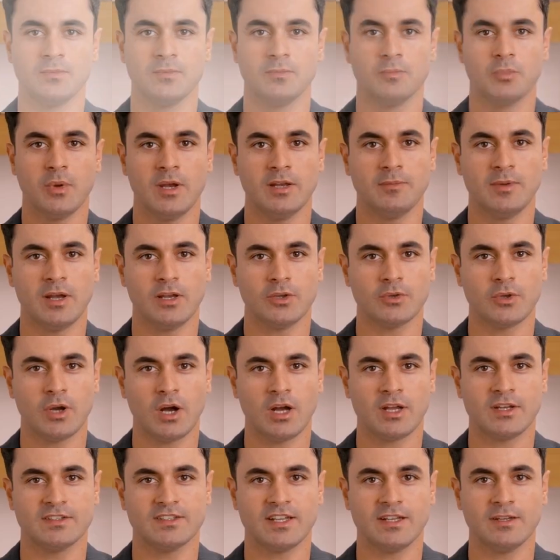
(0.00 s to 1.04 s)
What about
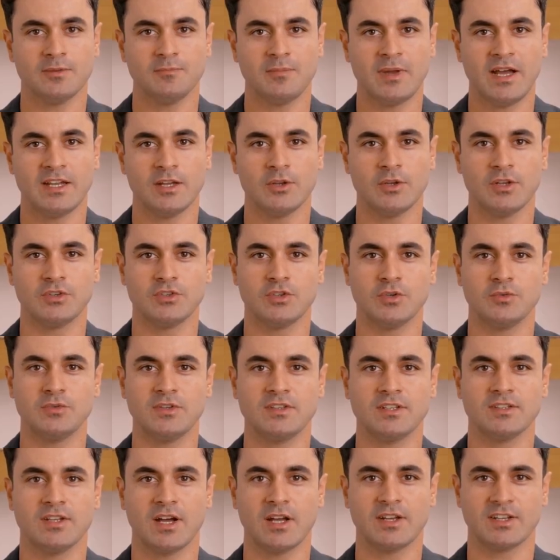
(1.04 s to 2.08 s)
logs in a
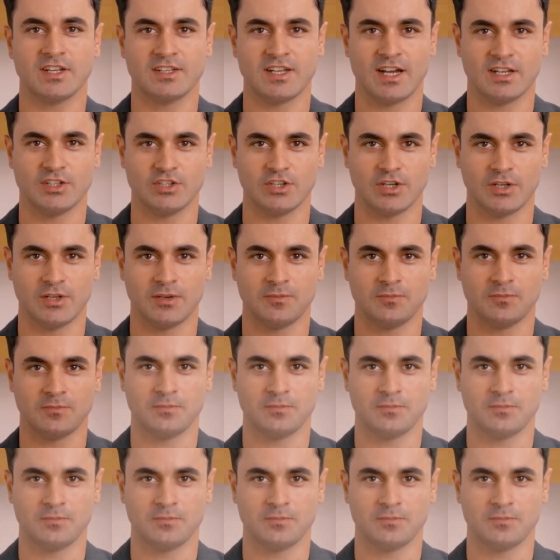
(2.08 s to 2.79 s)
microservices architecture?